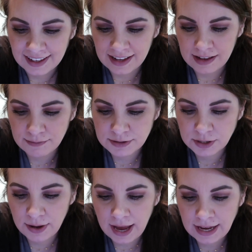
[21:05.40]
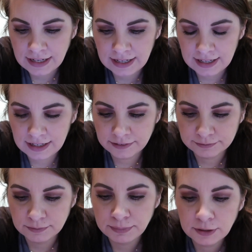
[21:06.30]
Um, so I need,
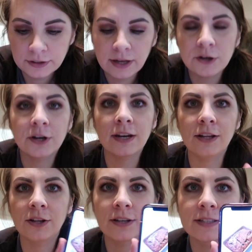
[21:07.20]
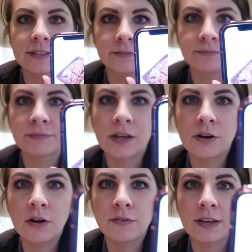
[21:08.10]
but look how good it looks. I
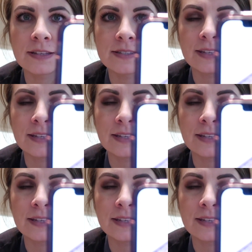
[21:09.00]
don't know if you can